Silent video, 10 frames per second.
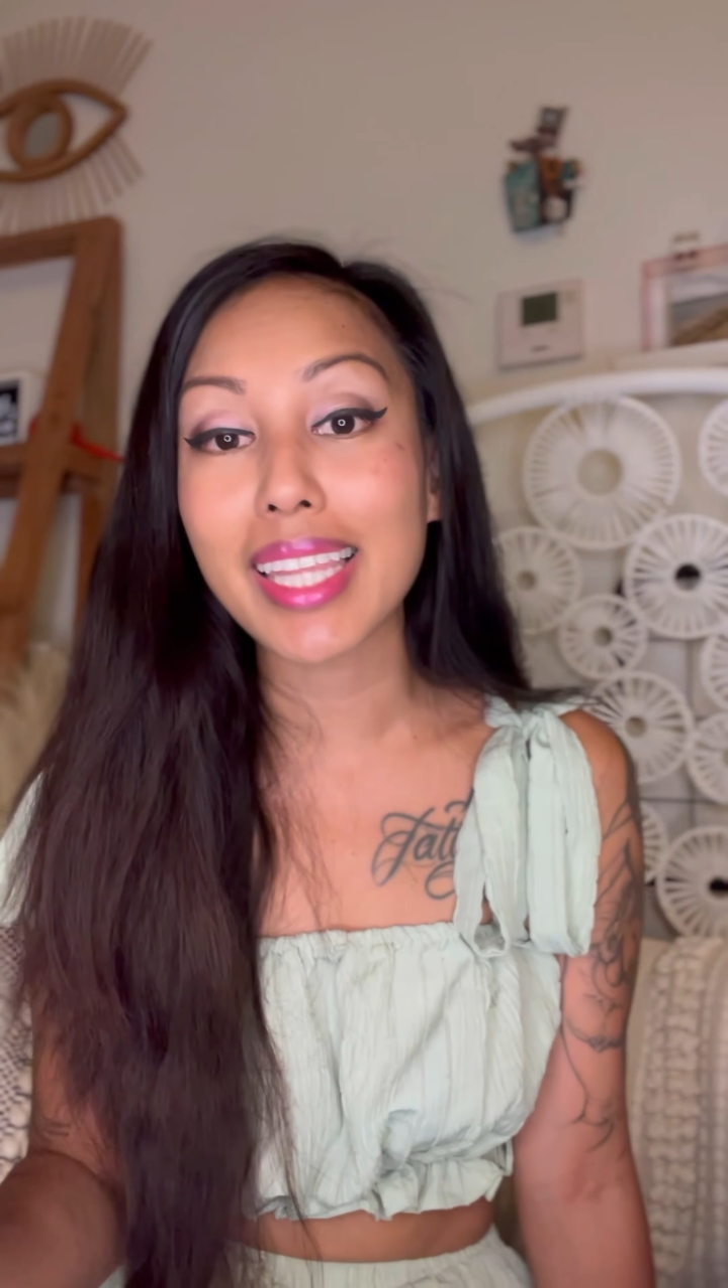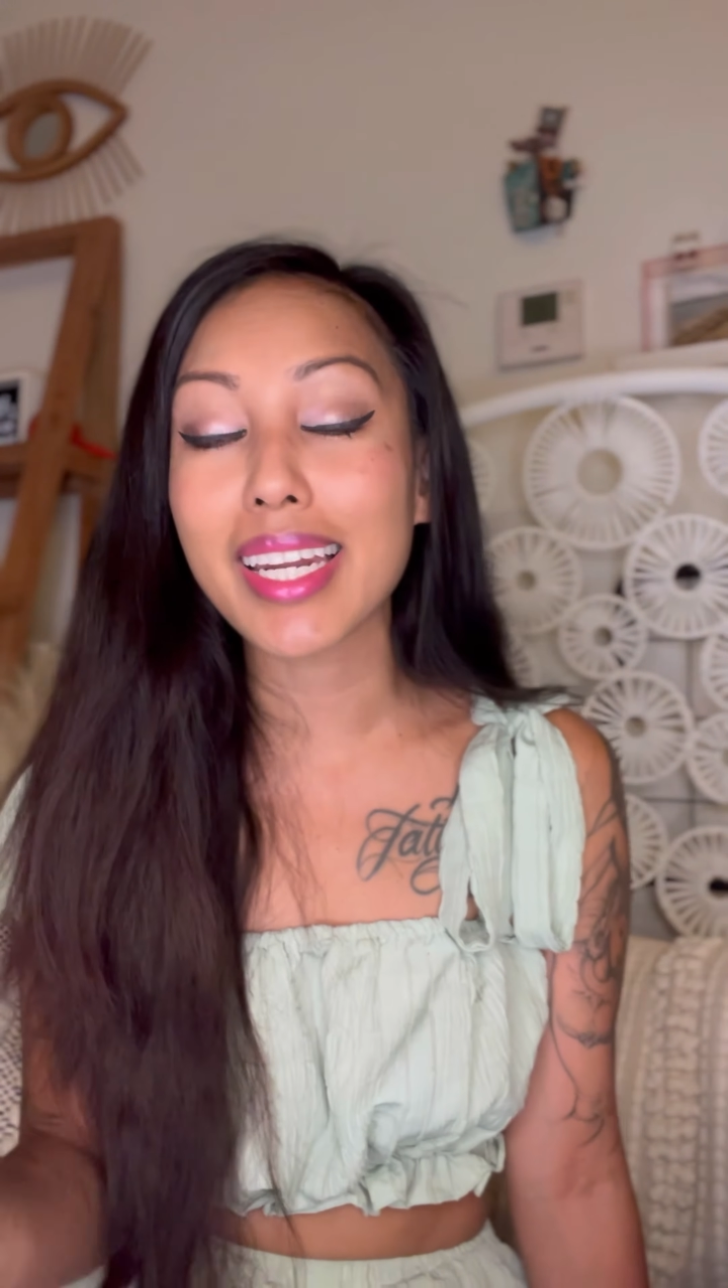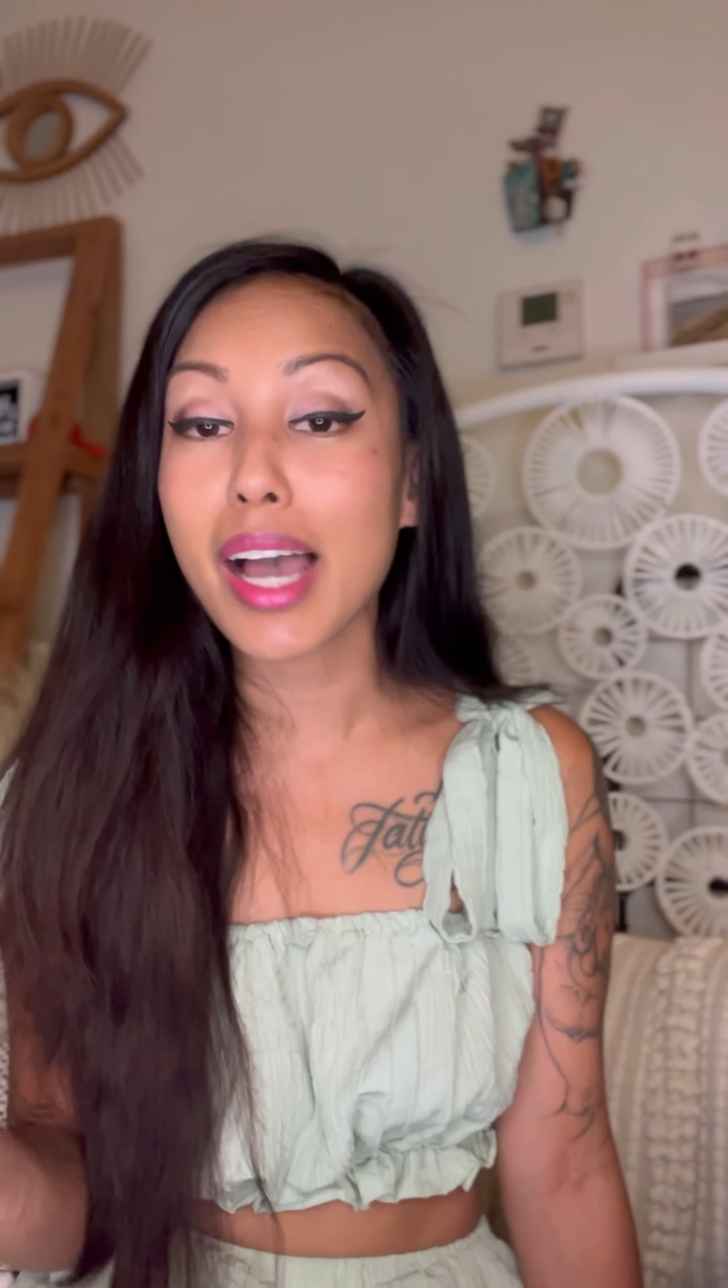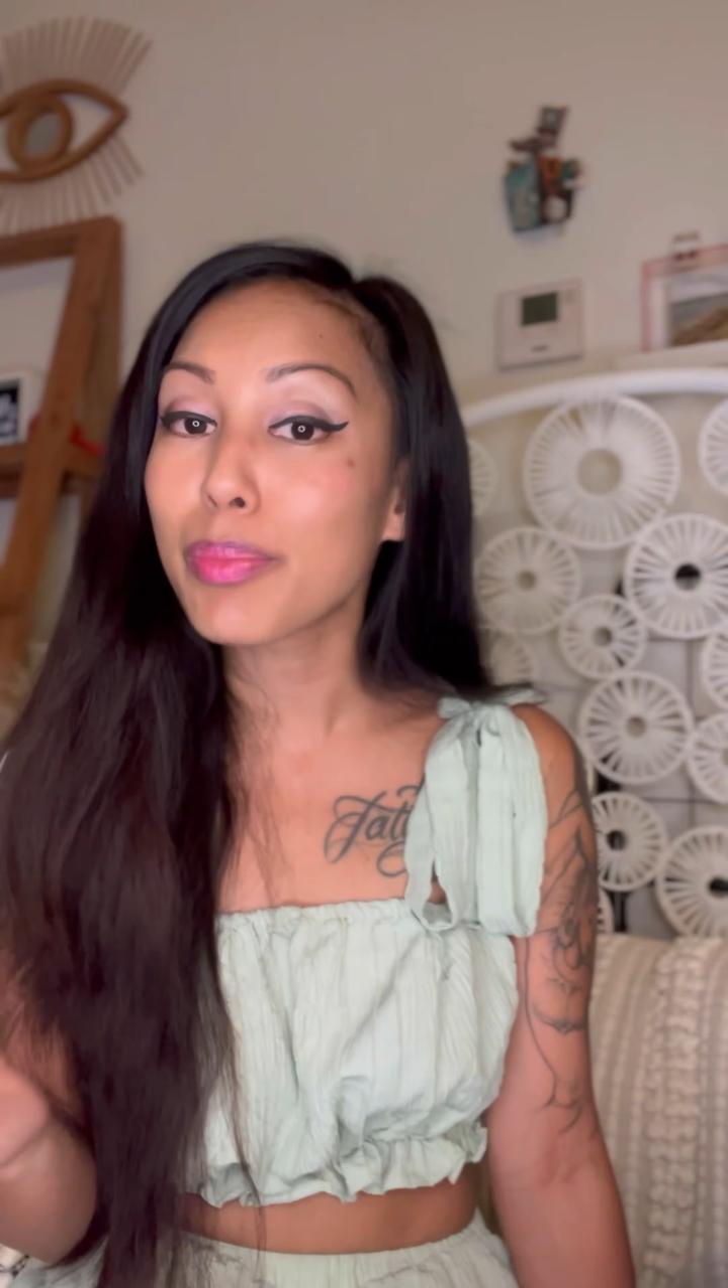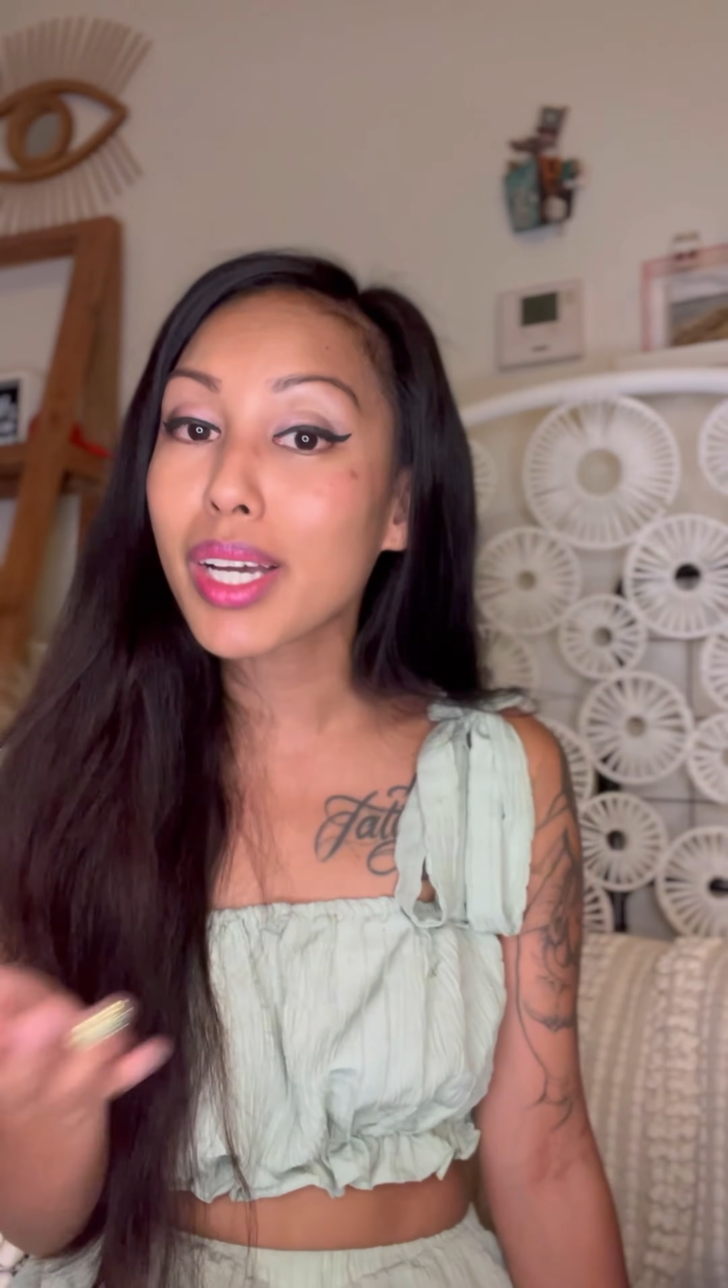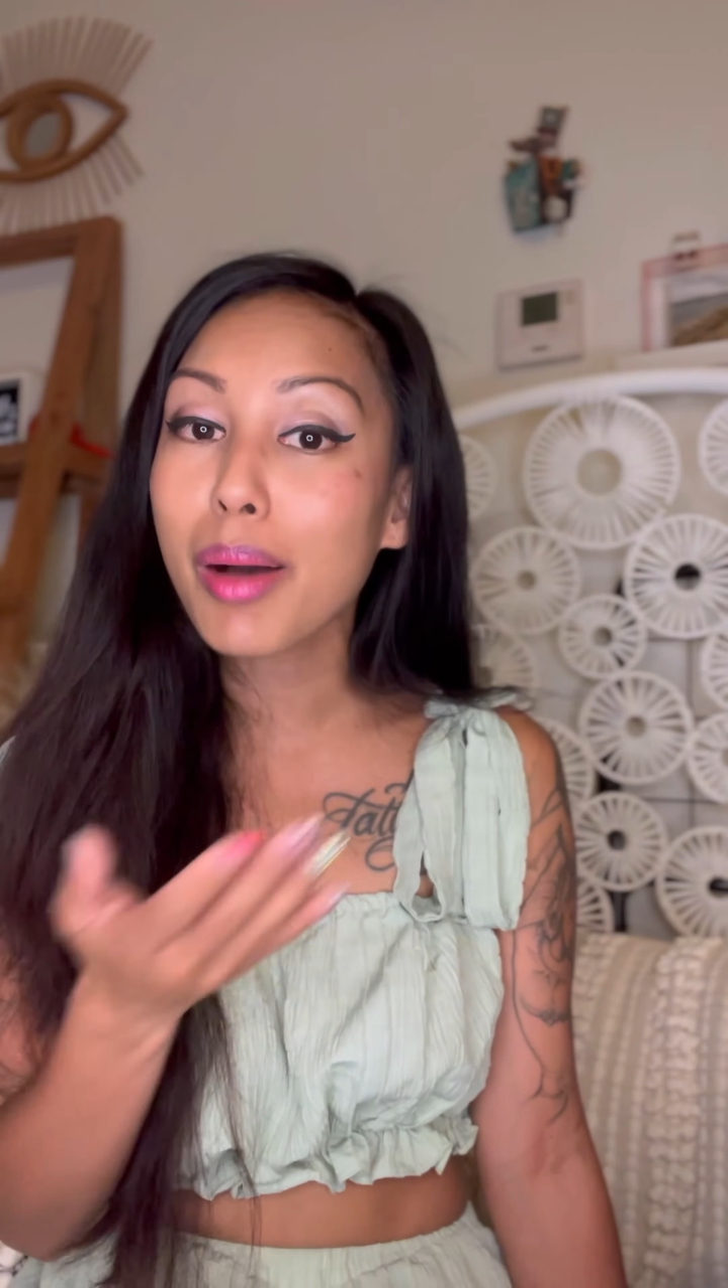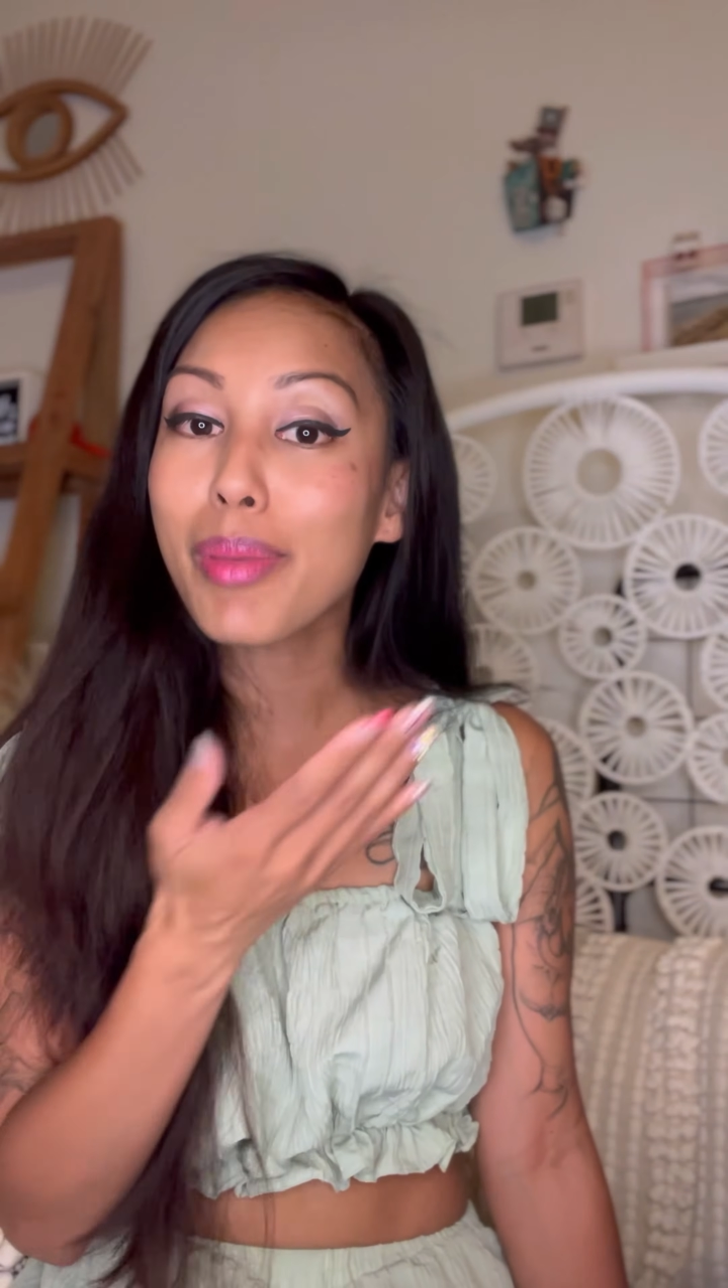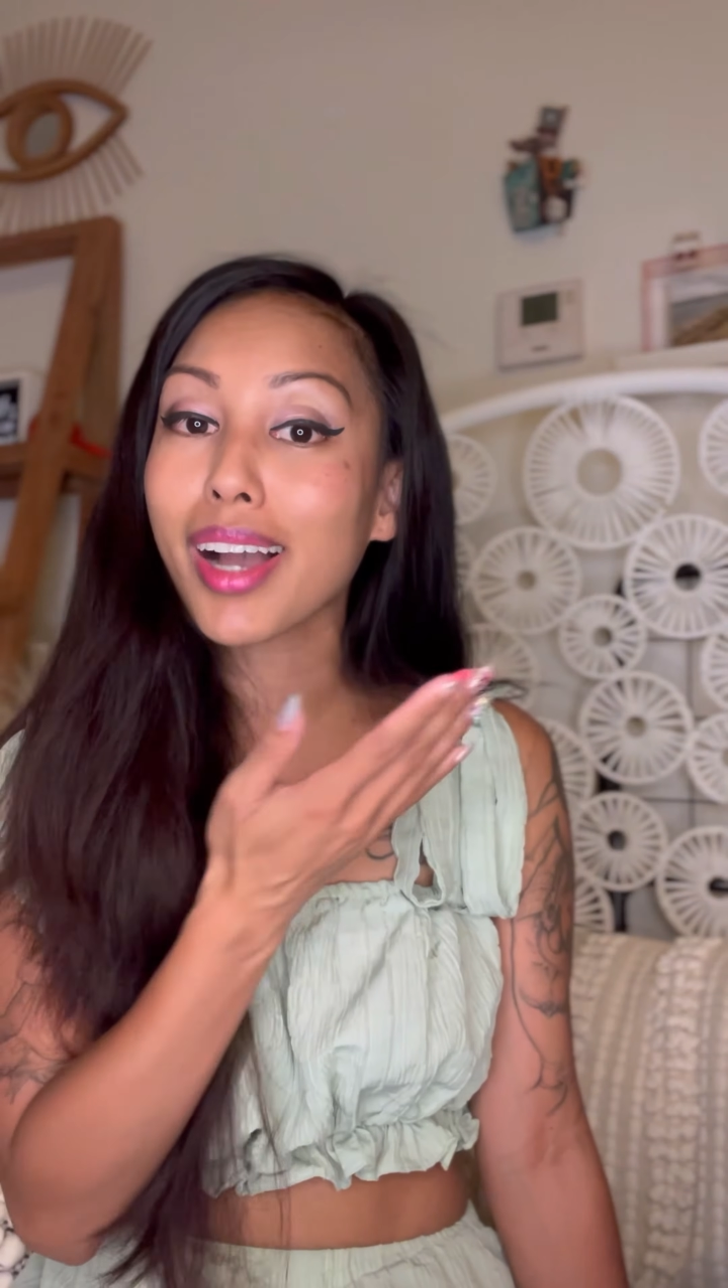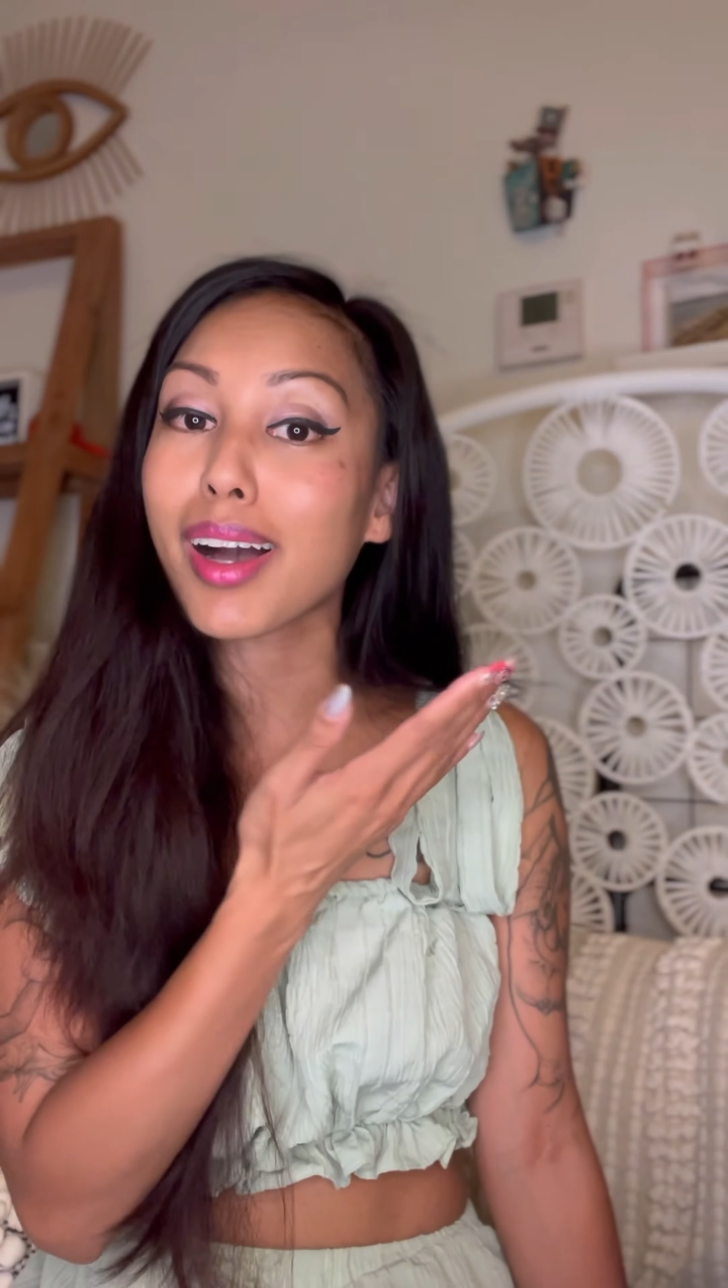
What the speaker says: had me come back